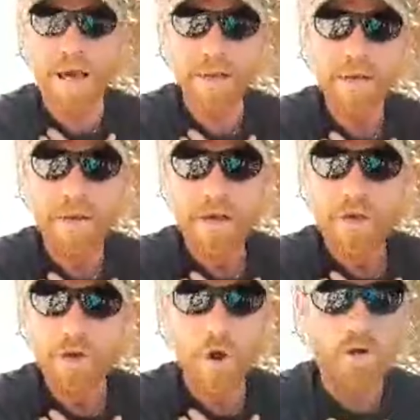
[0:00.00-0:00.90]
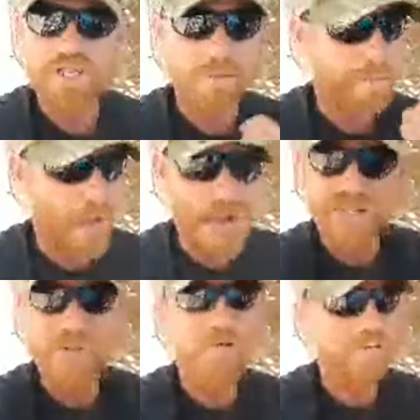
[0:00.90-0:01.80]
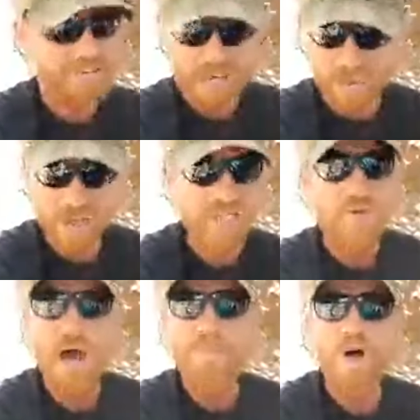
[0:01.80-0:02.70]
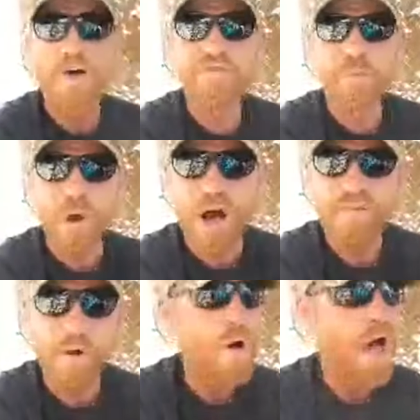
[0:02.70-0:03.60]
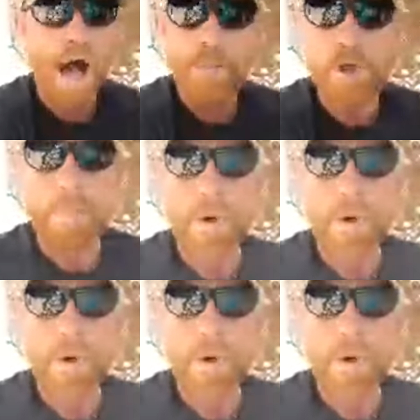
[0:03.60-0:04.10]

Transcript: you know, because supplies are going to continue to get dropped off at Bravo. I'm going to post an